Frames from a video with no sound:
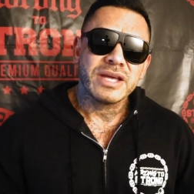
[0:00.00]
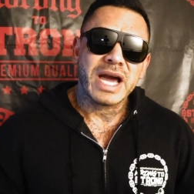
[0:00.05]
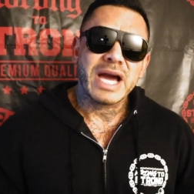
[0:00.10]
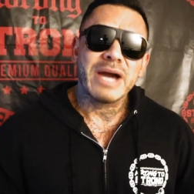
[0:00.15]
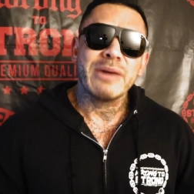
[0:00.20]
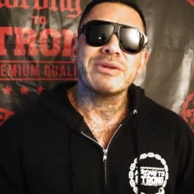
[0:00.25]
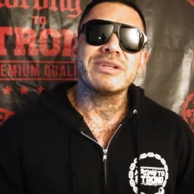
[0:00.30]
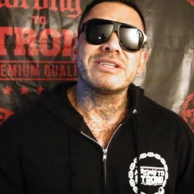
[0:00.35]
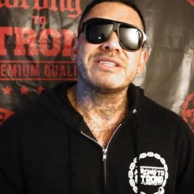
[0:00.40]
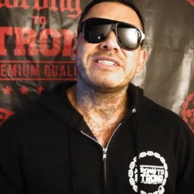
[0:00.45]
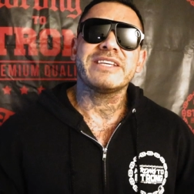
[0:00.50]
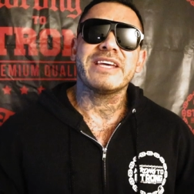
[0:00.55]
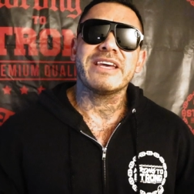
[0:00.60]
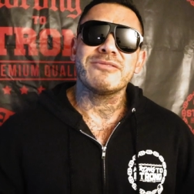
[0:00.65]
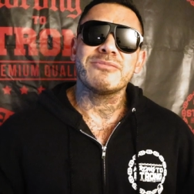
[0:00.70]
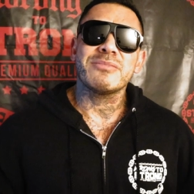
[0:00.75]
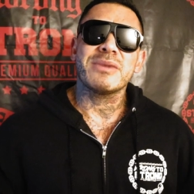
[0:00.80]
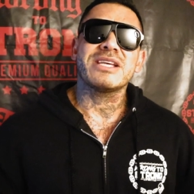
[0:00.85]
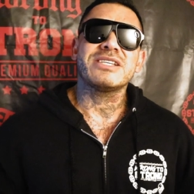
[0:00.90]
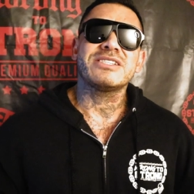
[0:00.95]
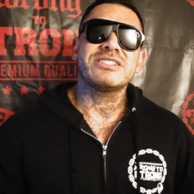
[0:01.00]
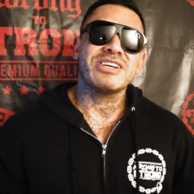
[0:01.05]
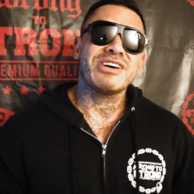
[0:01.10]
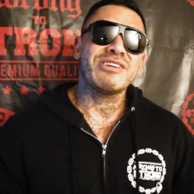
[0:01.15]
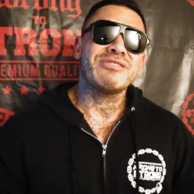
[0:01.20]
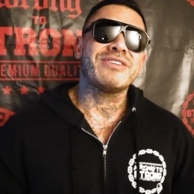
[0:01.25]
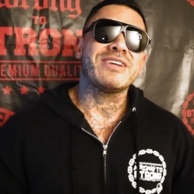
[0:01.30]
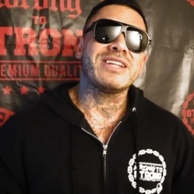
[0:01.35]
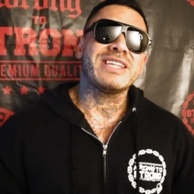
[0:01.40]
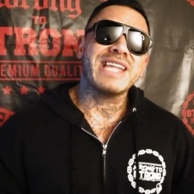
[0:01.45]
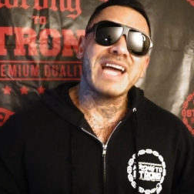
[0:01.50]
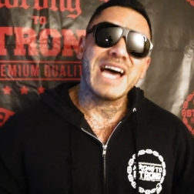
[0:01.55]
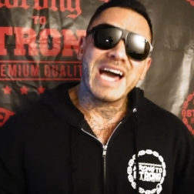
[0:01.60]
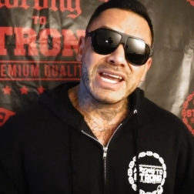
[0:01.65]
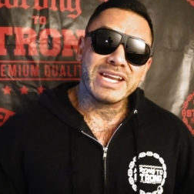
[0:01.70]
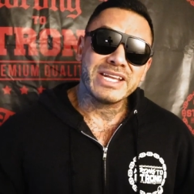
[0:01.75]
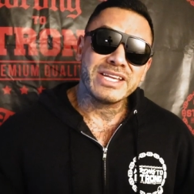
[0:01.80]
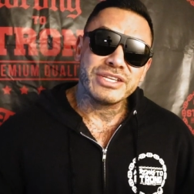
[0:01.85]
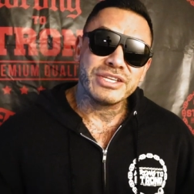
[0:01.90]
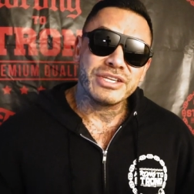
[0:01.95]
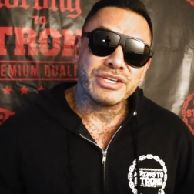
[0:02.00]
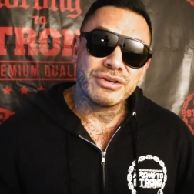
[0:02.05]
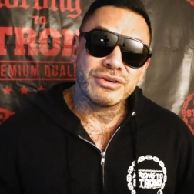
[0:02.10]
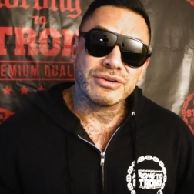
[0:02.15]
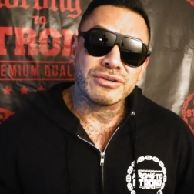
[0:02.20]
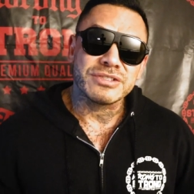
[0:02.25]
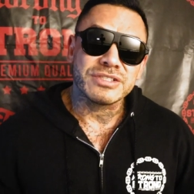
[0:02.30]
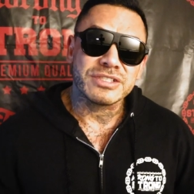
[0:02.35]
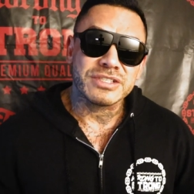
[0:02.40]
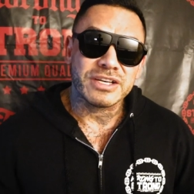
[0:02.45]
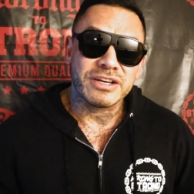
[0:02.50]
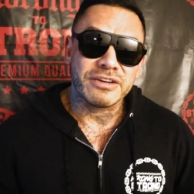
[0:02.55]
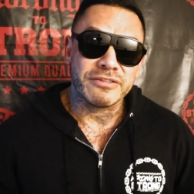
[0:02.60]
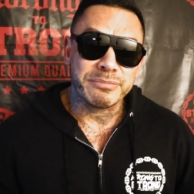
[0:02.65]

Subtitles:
I would have saved myself a lot of years